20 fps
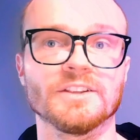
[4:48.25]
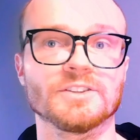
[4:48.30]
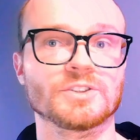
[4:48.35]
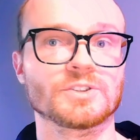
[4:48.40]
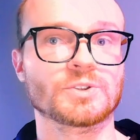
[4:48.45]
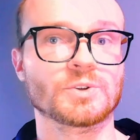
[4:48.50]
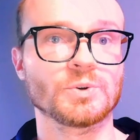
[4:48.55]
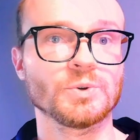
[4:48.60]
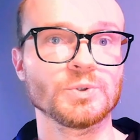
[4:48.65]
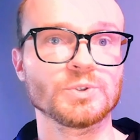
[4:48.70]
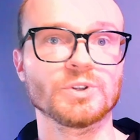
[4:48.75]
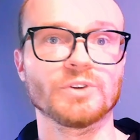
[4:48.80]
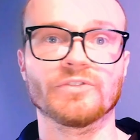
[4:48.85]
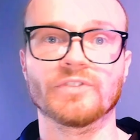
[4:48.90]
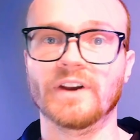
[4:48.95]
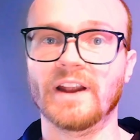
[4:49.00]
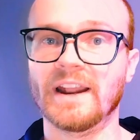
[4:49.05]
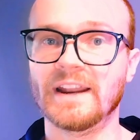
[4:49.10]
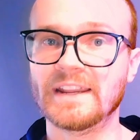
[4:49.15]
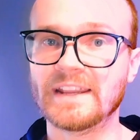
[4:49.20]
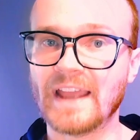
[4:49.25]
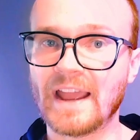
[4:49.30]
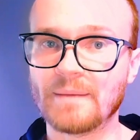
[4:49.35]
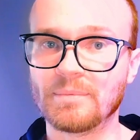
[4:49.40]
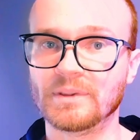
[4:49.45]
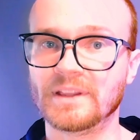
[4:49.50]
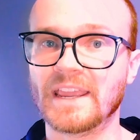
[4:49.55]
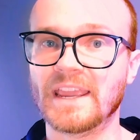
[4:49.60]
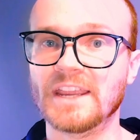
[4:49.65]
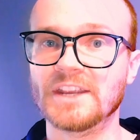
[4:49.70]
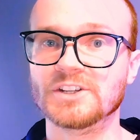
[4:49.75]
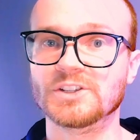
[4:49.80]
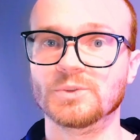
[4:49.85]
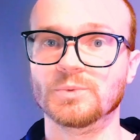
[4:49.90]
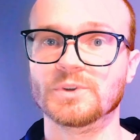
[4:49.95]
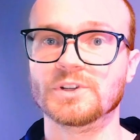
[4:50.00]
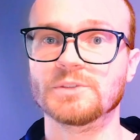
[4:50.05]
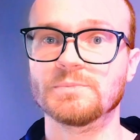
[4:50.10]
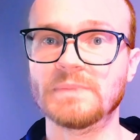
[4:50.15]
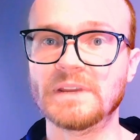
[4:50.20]
This is crucial for any application
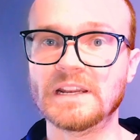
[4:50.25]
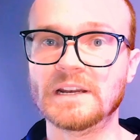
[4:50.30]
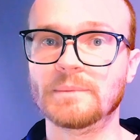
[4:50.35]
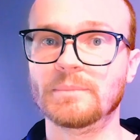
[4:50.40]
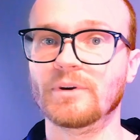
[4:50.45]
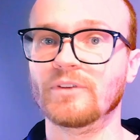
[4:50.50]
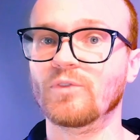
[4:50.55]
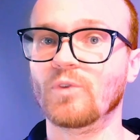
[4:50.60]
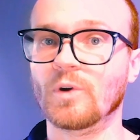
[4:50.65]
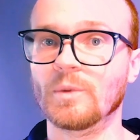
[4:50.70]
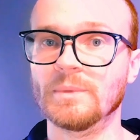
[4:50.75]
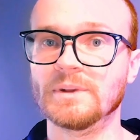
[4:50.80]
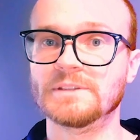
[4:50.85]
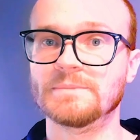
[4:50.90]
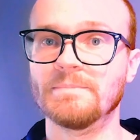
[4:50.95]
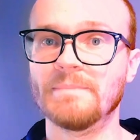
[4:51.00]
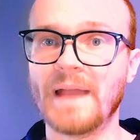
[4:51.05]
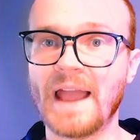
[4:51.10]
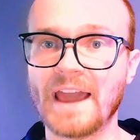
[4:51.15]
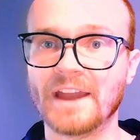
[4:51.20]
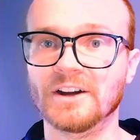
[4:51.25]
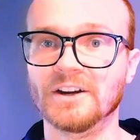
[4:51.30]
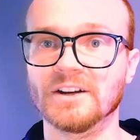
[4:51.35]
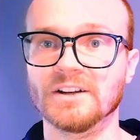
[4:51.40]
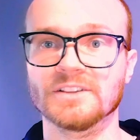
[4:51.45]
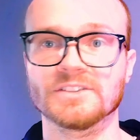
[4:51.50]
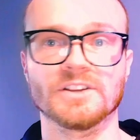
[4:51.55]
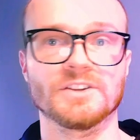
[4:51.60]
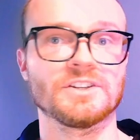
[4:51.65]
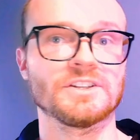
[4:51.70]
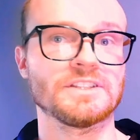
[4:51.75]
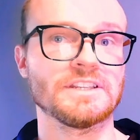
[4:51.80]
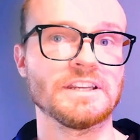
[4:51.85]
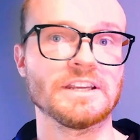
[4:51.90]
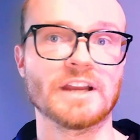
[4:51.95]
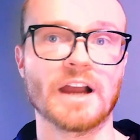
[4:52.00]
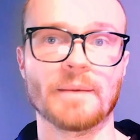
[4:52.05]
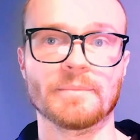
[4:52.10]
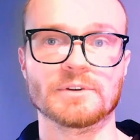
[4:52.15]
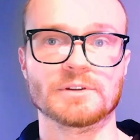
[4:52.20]
where speed and performance matter, such as
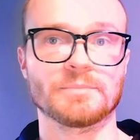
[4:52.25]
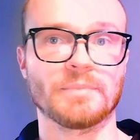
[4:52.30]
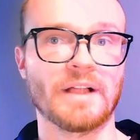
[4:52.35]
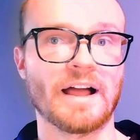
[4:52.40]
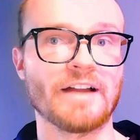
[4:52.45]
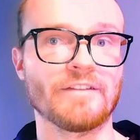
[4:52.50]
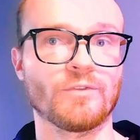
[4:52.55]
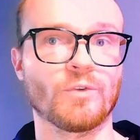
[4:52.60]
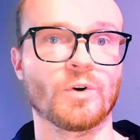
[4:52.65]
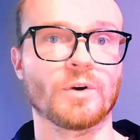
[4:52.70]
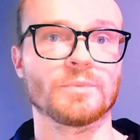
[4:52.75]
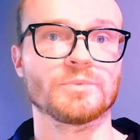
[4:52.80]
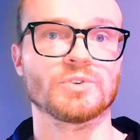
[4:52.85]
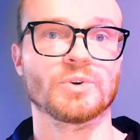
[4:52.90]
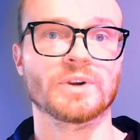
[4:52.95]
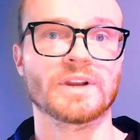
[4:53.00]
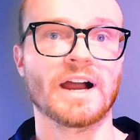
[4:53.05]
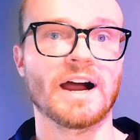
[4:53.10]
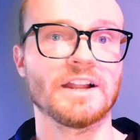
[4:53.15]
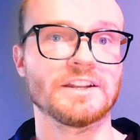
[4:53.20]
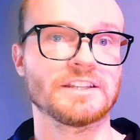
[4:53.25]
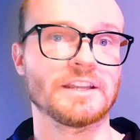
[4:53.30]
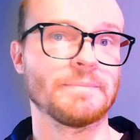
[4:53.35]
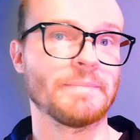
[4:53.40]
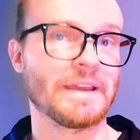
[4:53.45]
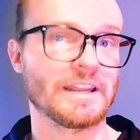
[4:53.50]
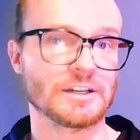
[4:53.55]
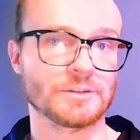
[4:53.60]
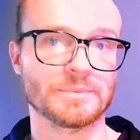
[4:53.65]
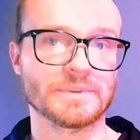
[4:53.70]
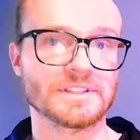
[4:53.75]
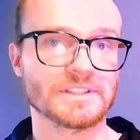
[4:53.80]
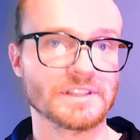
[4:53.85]
e-commerce platforms or content management